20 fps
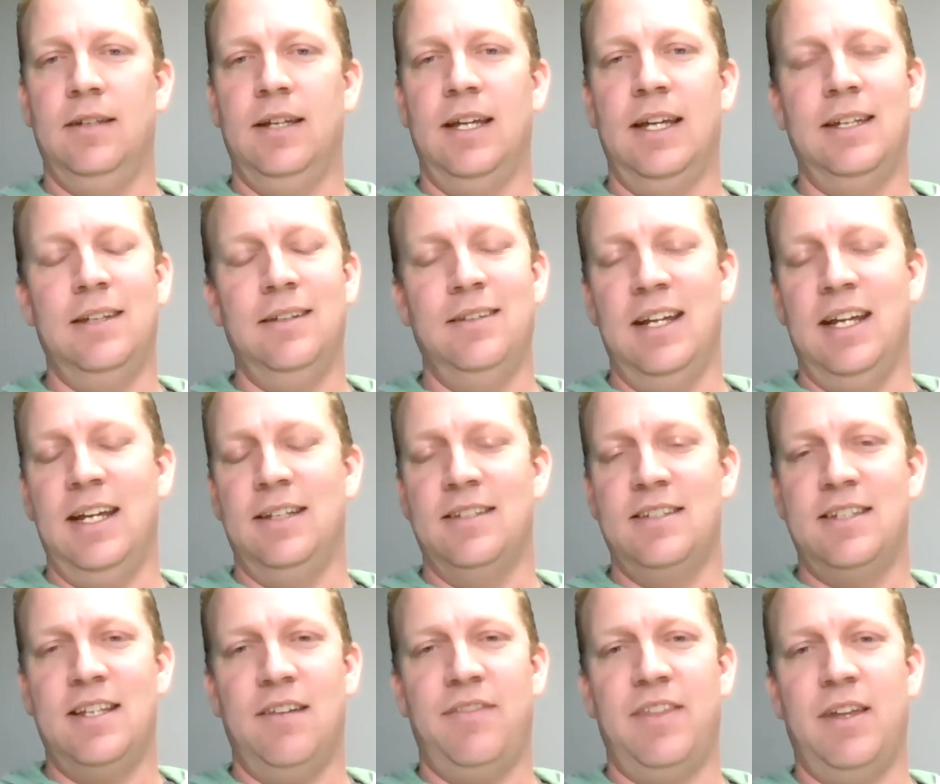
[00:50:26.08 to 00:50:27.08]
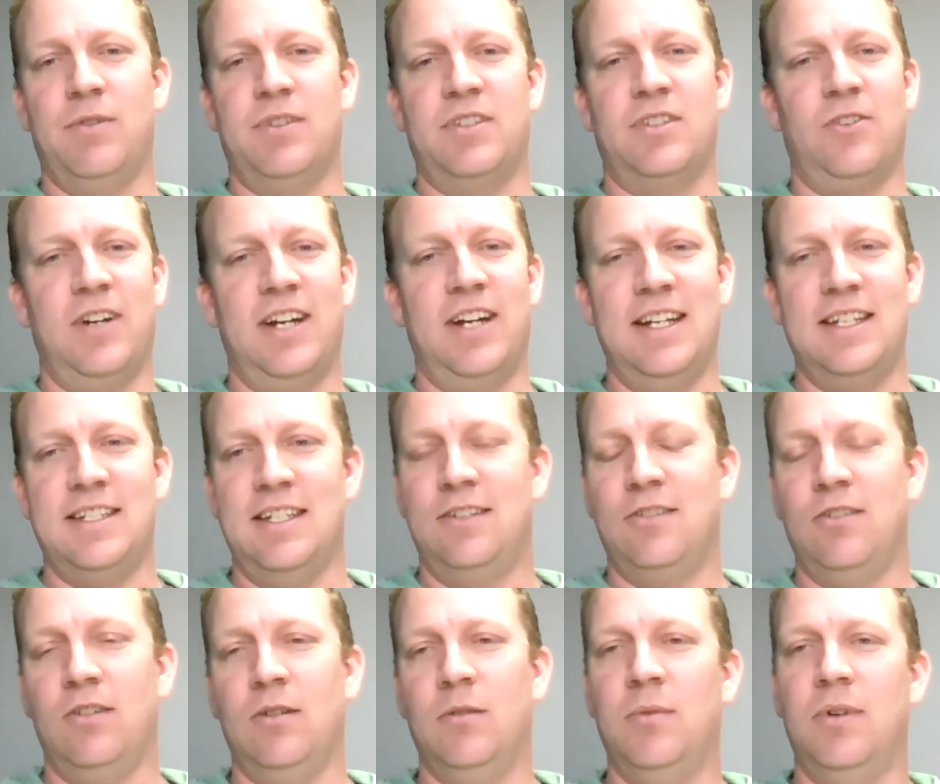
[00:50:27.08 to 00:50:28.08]
And stuff that was crazy.
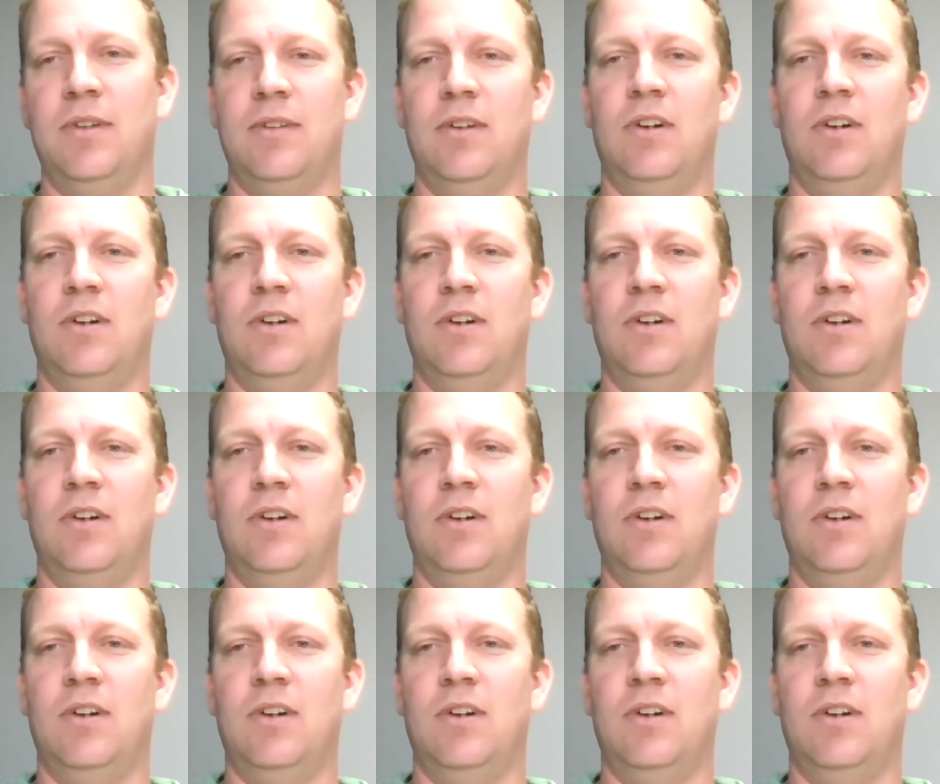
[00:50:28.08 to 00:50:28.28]
Told him,